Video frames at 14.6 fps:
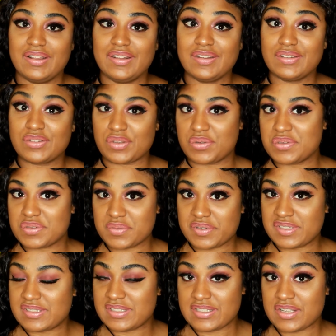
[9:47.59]
those were
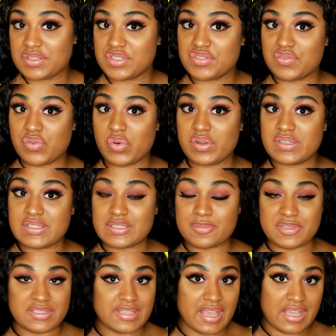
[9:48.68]
the details for this
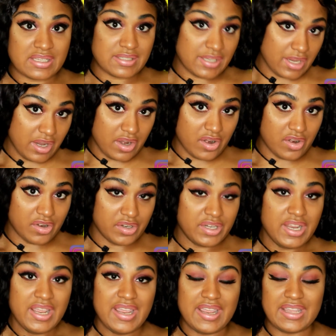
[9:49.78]
Pizzazz
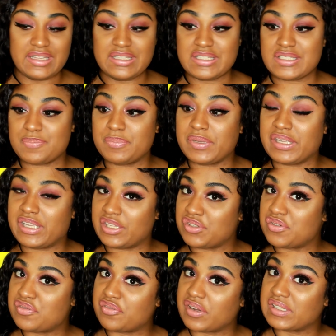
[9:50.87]
hair and this
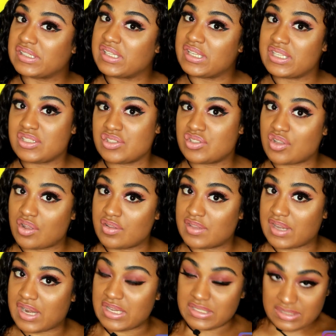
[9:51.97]
beginner-friendly install
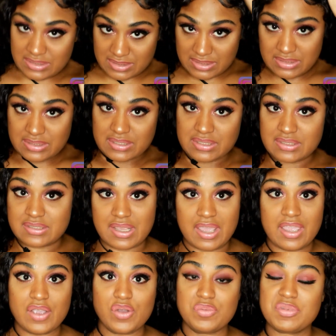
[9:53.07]
that I did
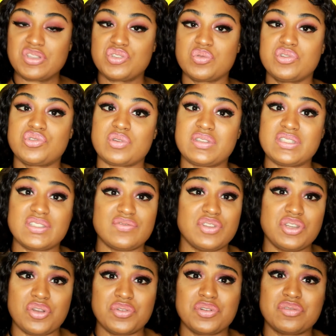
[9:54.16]
today. I hope that you enjoyed this
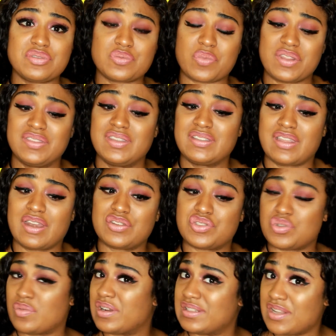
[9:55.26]
video. There's one thing that I
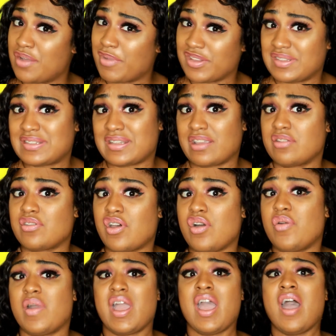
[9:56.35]
do want to say about this hair,
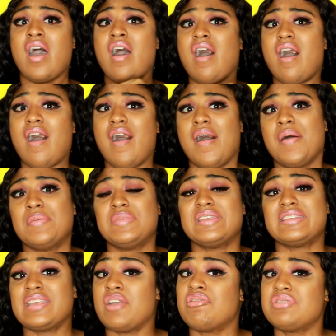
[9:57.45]
though.
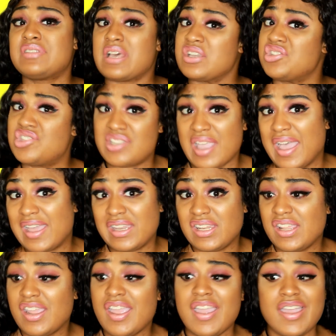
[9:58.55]
This hair does
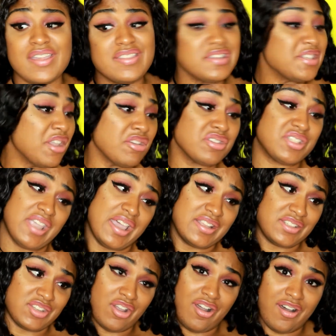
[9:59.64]
shed. This hair
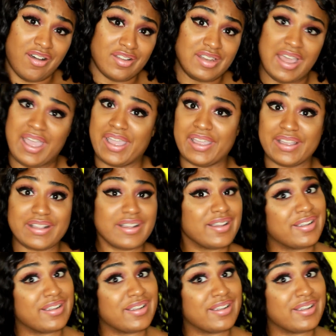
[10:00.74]
sheds, y'all. Like,